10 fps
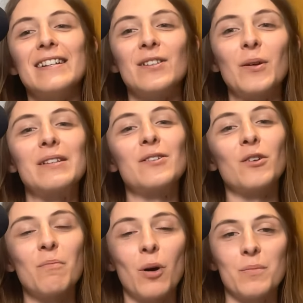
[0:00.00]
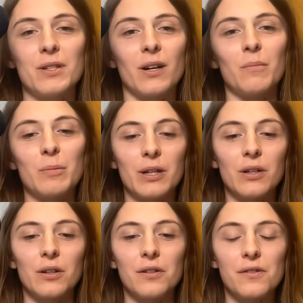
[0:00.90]
so it sort of pops up
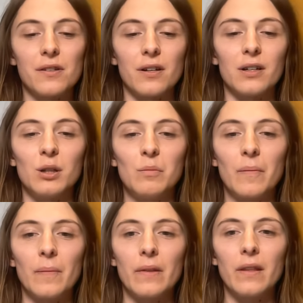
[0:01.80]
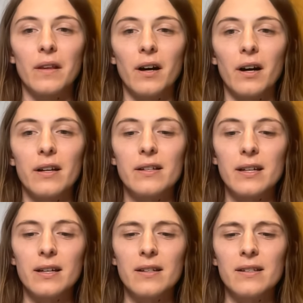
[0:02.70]
because um, I
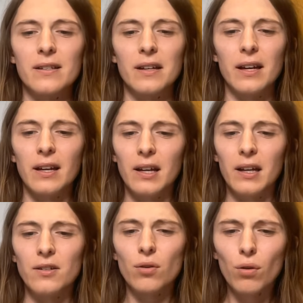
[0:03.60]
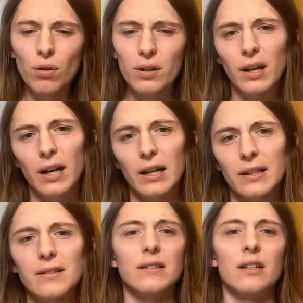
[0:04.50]
did a talk at
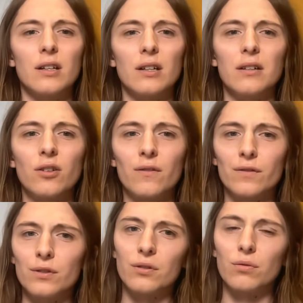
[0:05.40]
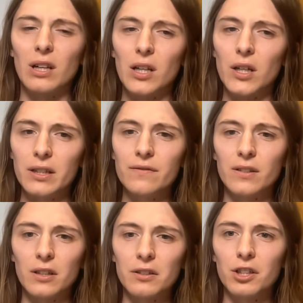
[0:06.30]
a conference called Live
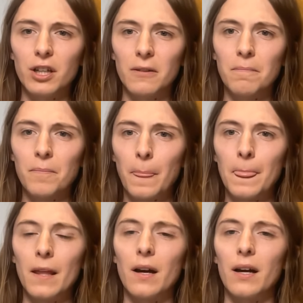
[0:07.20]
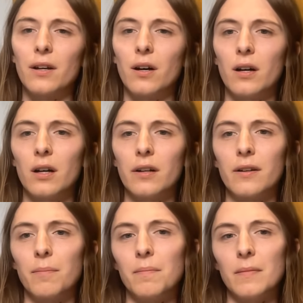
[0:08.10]
last year, and a,
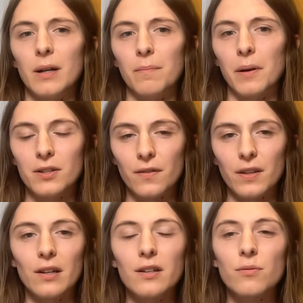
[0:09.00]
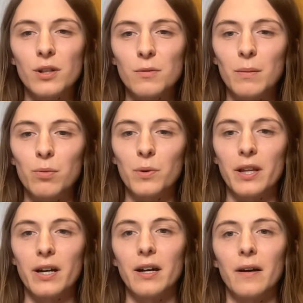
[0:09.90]
and a bunch of the Ink and Switch people were
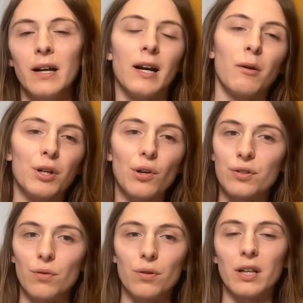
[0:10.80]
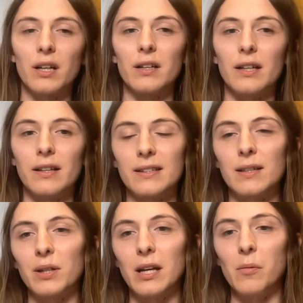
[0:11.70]
there, and we got talking, and that's
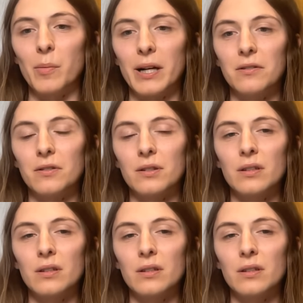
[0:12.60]
how it came about.